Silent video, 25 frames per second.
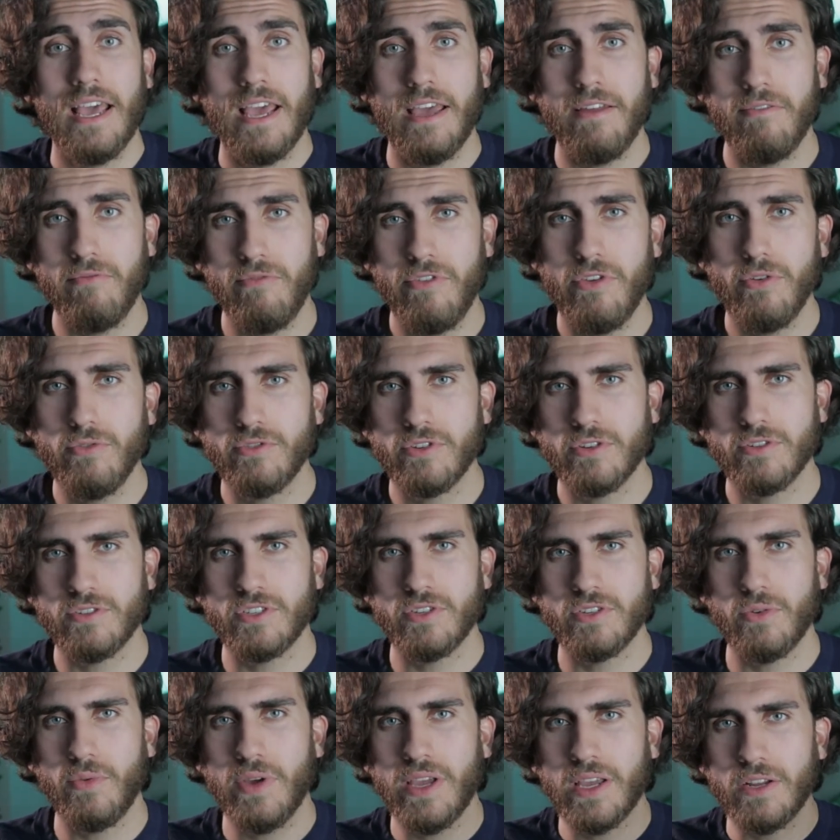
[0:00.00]
and future,
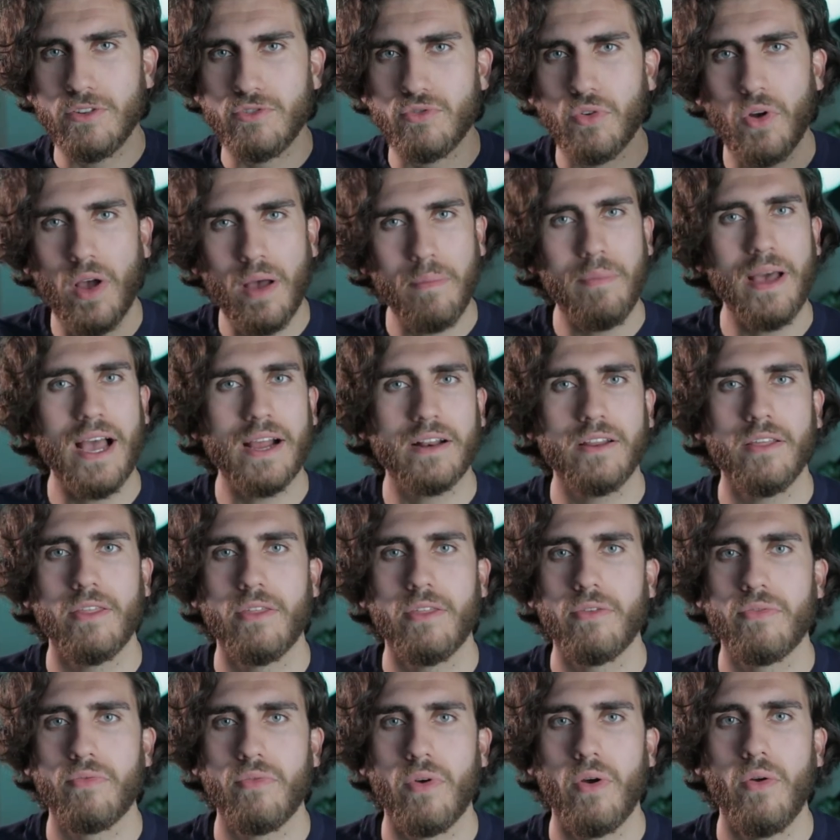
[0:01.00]
so we can draw back to
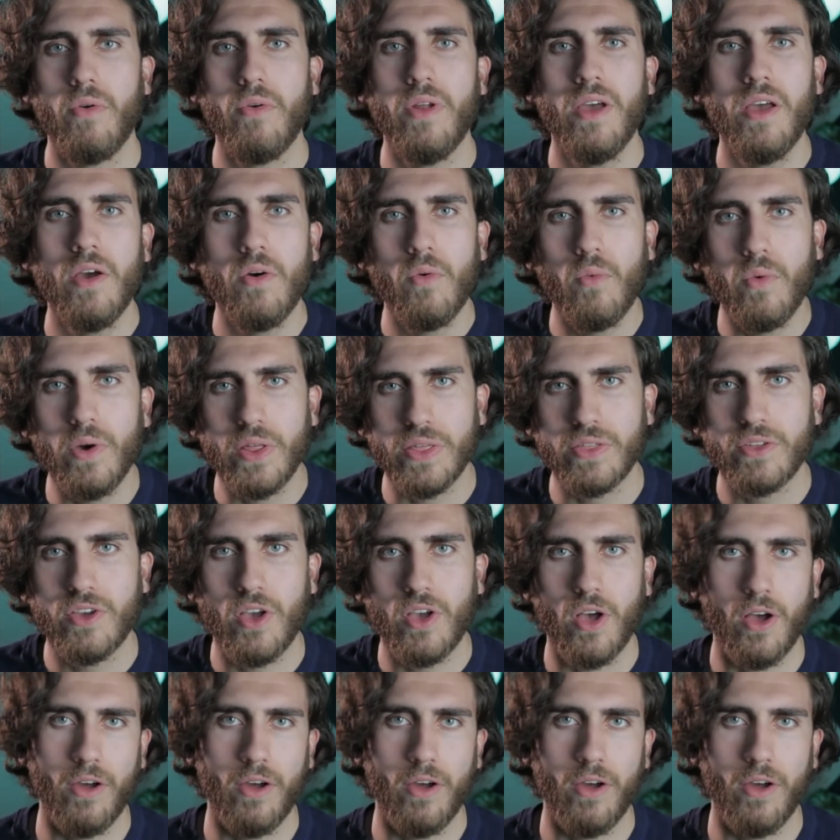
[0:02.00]
the throne with